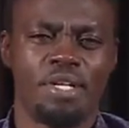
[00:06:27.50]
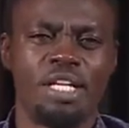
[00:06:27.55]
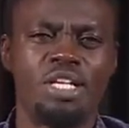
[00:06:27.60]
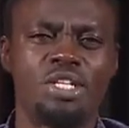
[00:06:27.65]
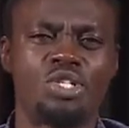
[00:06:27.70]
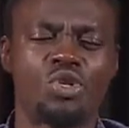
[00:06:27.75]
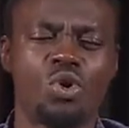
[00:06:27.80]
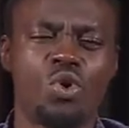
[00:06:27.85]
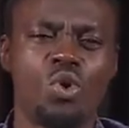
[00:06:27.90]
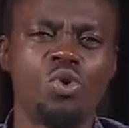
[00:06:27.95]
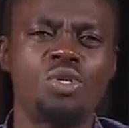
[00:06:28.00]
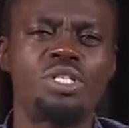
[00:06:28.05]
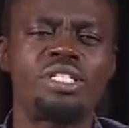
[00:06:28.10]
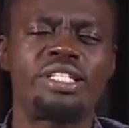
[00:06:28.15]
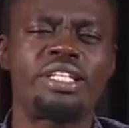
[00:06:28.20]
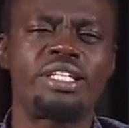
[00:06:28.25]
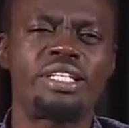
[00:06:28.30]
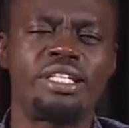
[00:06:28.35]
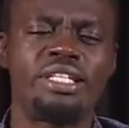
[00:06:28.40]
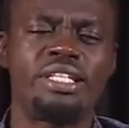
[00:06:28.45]
It is
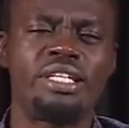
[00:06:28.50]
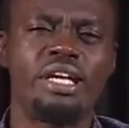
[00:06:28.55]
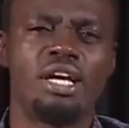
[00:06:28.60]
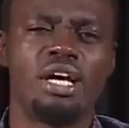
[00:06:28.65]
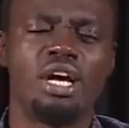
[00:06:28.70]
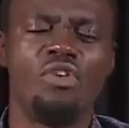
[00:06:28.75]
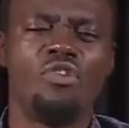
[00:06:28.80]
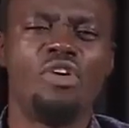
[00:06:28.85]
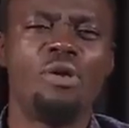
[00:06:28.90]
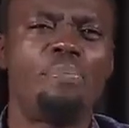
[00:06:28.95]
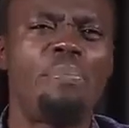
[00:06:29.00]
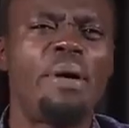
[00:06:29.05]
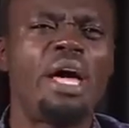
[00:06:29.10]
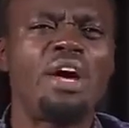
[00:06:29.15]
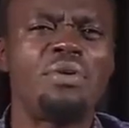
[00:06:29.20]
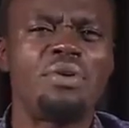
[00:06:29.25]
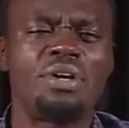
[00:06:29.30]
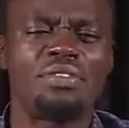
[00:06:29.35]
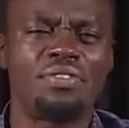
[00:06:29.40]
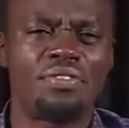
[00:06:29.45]
constantly
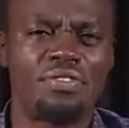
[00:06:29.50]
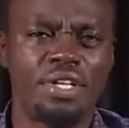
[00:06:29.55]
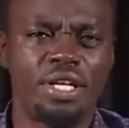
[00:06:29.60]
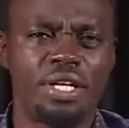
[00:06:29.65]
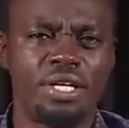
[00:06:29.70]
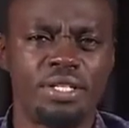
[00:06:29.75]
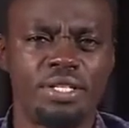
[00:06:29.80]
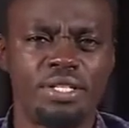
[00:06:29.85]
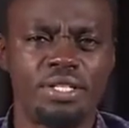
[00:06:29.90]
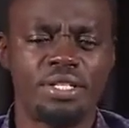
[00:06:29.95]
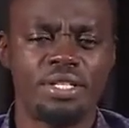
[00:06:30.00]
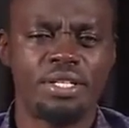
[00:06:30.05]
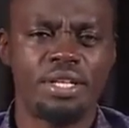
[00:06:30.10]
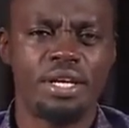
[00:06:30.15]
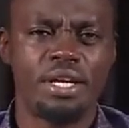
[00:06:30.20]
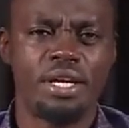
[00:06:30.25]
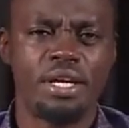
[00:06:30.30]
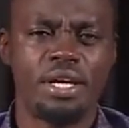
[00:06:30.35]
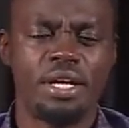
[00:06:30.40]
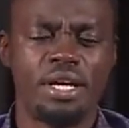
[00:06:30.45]
repairing things.
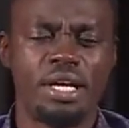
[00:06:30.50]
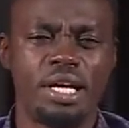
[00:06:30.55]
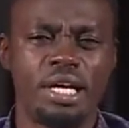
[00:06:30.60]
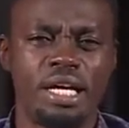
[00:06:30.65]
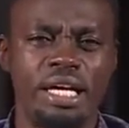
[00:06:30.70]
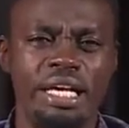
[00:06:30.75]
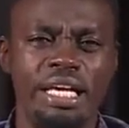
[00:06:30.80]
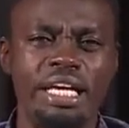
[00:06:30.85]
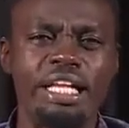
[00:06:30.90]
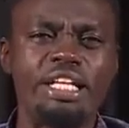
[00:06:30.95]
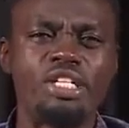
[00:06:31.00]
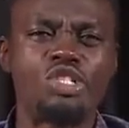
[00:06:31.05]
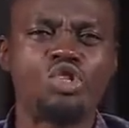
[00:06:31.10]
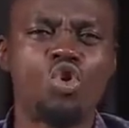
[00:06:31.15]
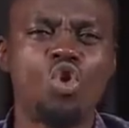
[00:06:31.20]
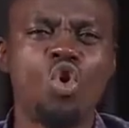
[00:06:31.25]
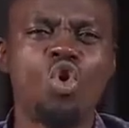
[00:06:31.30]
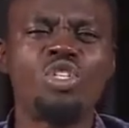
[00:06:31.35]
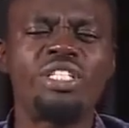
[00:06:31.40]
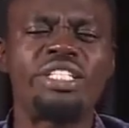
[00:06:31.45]
It
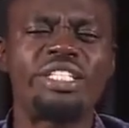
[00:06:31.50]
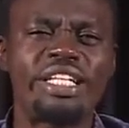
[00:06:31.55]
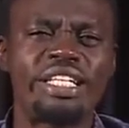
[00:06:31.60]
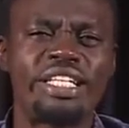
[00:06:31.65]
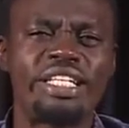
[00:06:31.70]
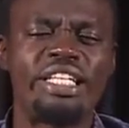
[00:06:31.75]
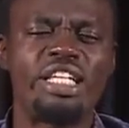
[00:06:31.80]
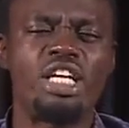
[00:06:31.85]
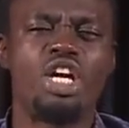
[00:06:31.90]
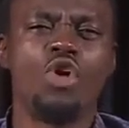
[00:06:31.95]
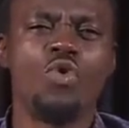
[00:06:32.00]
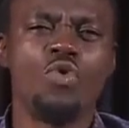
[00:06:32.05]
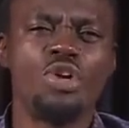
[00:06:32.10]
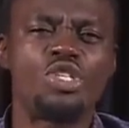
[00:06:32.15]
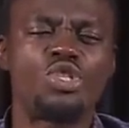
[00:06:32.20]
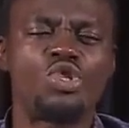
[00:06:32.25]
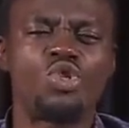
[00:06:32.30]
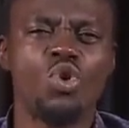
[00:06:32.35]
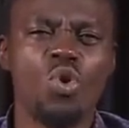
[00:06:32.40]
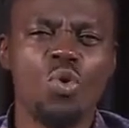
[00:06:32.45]
is constantly
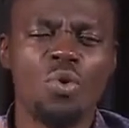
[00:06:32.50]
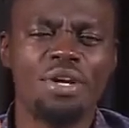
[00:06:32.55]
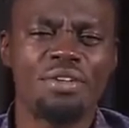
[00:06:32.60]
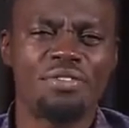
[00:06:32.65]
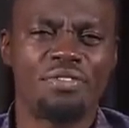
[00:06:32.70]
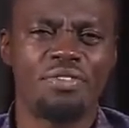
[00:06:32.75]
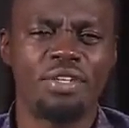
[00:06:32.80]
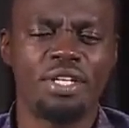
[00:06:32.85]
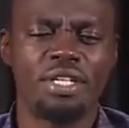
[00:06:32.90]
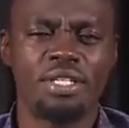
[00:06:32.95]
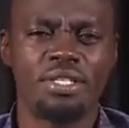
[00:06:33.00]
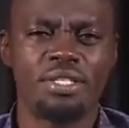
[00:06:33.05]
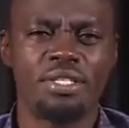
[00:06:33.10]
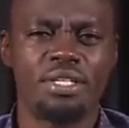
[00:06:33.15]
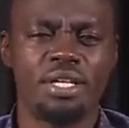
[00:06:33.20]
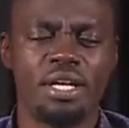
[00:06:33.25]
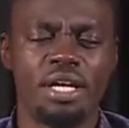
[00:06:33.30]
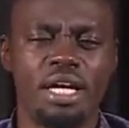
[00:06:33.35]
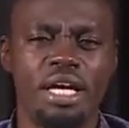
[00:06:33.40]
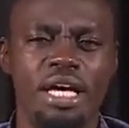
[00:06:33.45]
restoring
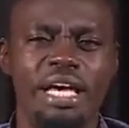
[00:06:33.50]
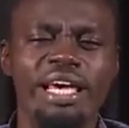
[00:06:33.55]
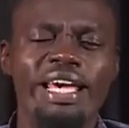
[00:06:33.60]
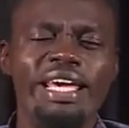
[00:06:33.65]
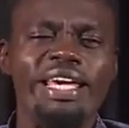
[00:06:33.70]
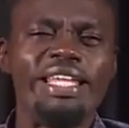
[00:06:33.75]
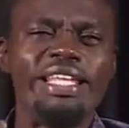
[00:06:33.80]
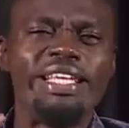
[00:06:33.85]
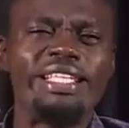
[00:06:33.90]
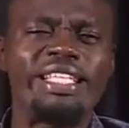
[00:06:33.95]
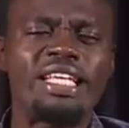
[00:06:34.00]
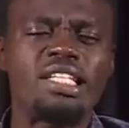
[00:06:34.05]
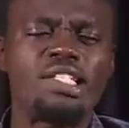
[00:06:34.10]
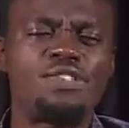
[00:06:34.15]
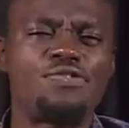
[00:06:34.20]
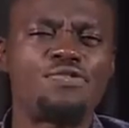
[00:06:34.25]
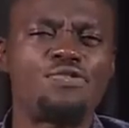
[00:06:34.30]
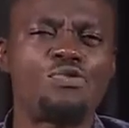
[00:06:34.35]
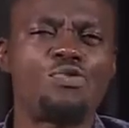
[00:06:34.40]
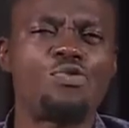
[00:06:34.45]
things. It is
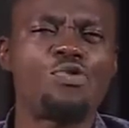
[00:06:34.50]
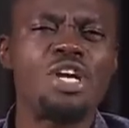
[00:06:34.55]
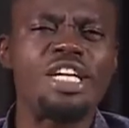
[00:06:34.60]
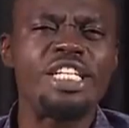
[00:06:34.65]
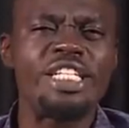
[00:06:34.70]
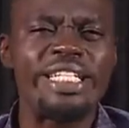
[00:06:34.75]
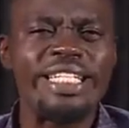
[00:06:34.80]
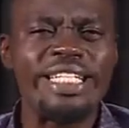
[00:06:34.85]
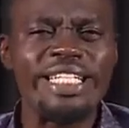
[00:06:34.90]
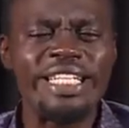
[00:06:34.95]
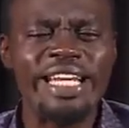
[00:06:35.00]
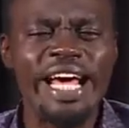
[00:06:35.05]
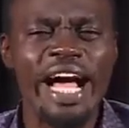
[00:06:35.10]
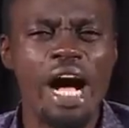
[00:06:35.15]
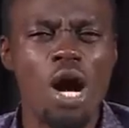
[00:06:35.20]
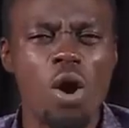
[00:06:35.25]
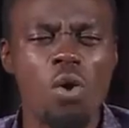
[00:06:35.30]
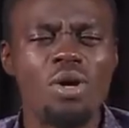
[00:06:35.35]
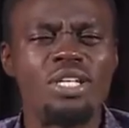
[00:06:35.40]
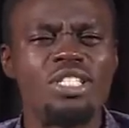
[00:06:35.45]
as fresh
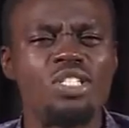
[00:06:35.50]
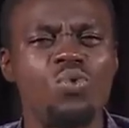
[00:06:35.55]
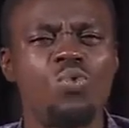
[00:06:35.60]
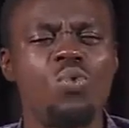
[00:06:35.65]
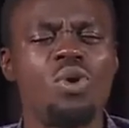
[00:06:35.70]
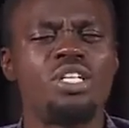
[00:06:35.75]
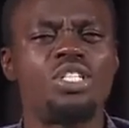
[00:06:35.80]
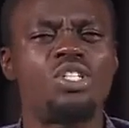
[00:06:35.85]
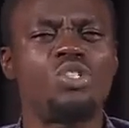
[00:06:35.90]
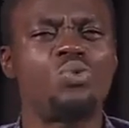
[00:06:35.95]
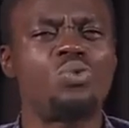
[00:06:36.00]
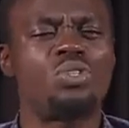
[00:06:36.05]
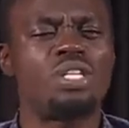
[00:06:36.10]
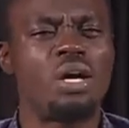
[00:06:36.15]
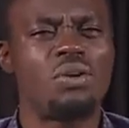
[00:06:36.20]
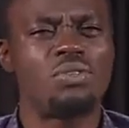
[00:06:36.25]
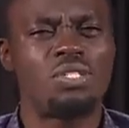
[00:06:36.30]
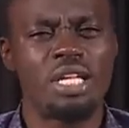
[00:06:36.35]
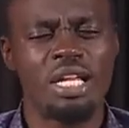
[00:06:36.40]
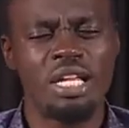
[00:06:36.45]
now as it was
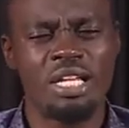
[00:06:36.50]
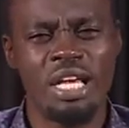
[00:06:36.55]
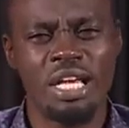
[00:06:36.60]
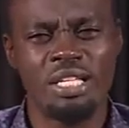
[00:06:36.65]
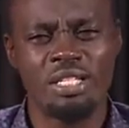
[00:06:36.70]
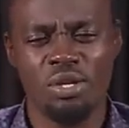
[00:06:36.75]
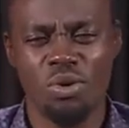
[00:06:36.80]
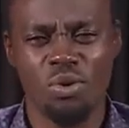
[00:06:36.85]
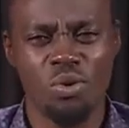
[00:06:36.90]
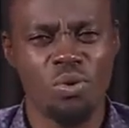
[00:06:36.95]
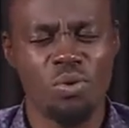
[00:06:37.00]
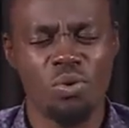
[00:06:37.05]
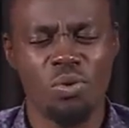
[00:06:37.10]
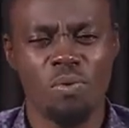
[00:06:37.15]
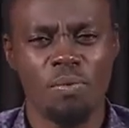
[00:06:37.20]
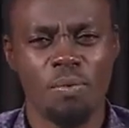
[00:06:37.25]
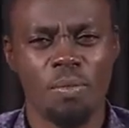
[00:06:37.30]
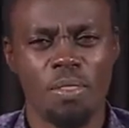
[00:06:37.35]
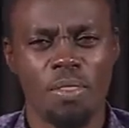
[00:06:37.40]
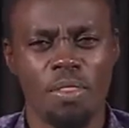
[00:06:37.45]
2,000 years
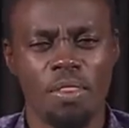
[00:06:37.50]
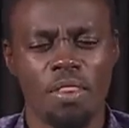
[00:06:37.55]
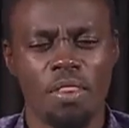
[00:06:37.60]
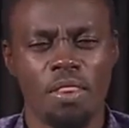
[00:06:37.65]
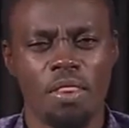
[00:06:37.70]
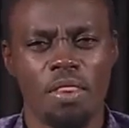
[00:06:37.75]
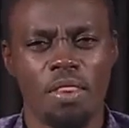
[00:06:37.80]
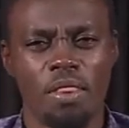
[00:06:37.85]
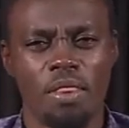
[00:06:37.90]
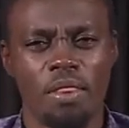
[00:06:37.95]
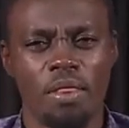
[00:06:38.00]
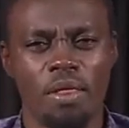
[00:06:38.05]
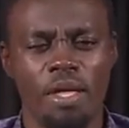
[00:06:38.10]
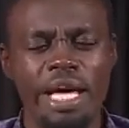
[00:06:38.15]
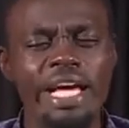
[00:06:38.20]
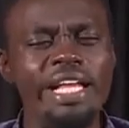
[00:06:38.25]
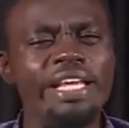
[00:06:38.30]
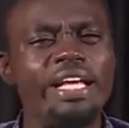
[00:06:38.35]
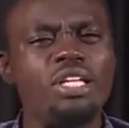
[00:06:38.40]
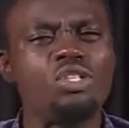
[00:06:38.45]
ago.
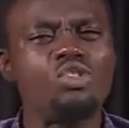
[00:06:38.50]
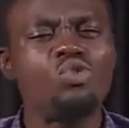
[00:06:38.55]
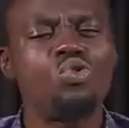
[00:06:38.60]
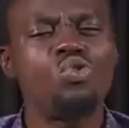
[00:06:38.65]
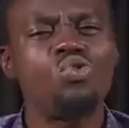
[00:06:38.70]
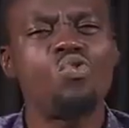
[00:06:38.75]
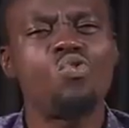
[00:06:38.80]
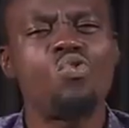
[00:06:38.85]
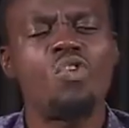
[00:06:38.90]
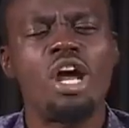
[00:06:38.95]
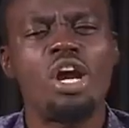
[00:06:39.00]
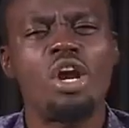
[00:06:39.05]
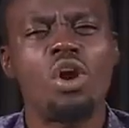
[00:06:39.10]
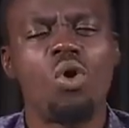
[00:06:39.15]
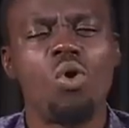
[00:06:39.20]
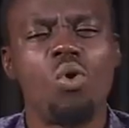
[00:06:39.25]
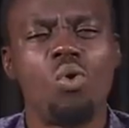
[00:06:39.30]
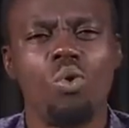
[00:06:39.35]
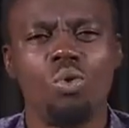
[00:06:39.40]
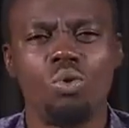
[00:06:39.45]
It does not
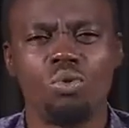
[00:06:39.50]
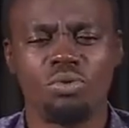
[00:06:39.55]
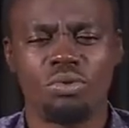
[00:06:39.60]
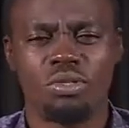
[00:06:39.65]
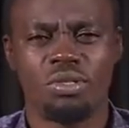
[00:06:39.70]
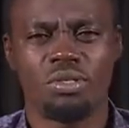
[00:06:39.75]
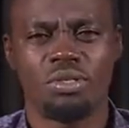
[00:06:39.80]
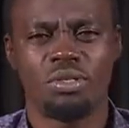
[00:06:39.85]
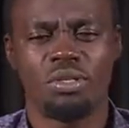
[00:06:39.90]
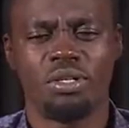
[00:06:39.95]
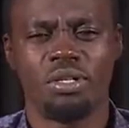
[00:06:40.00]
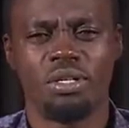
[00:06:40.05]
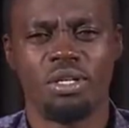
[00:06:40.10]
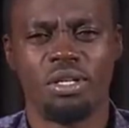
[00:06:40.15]
run old.